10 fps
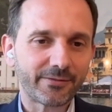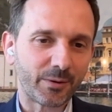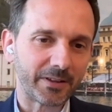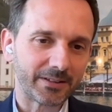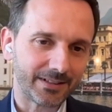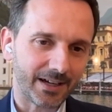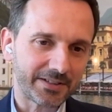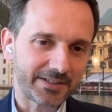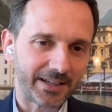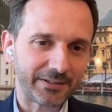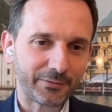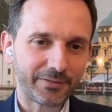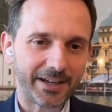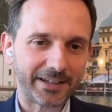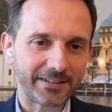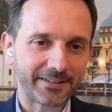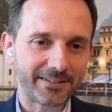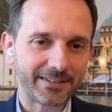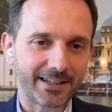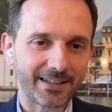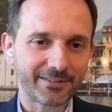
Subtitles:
from the dark side of finance.